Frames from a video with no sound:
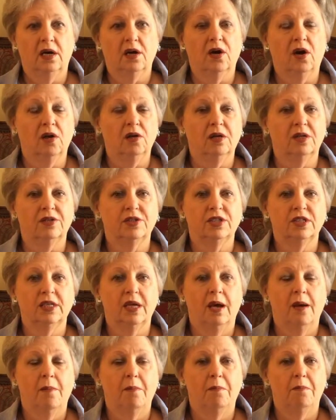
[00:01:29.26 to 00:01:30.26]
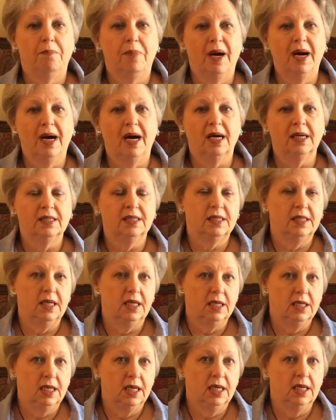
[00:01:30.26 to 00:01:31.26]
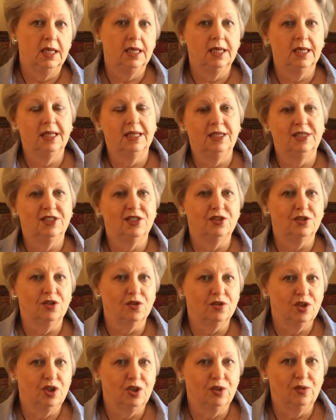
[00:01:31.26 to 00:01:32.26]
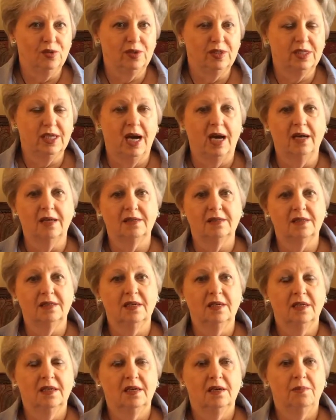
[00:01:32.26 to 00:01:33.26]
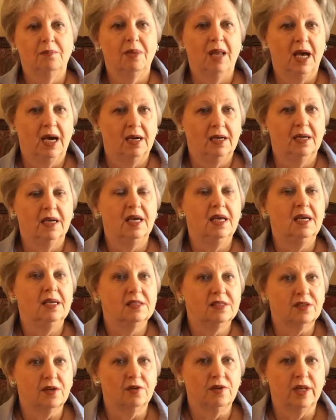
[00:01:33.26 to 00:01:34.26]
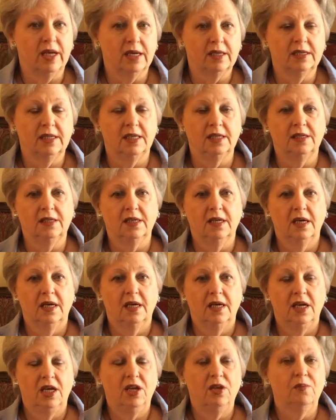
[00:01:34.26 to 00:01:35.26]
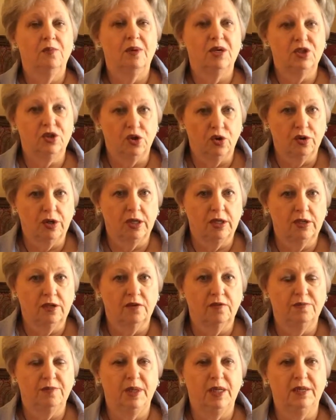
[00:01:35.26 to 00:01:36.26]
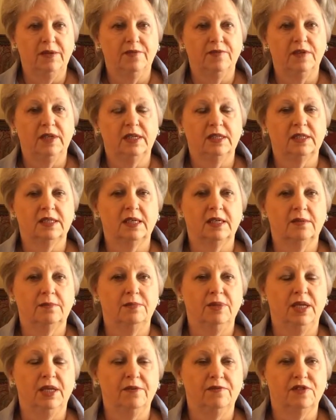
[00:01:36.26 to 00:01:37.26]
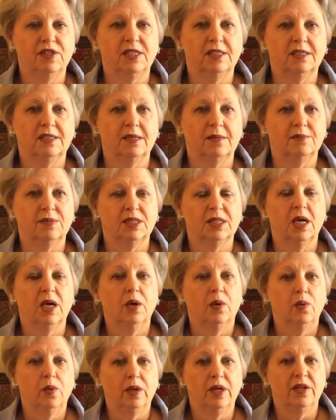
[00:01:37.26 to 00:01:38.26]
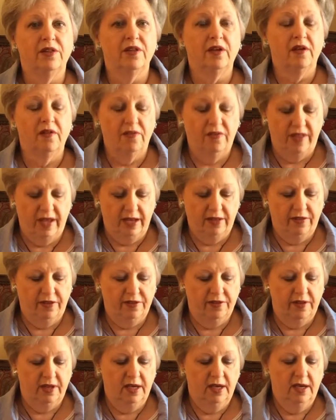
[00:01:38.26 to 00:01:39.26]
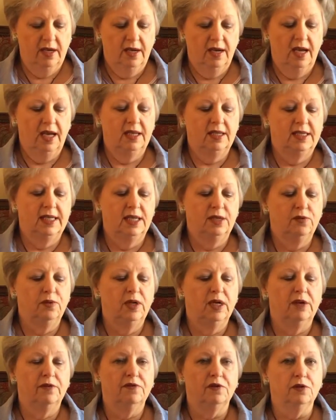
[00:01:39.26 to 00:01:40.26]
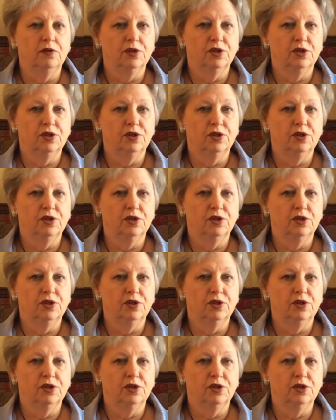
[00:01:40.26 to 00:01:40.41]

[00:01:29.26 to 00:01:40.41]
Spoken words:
colors, but in healing it is not used, as black is connected in majority of belief systems with death. And then we have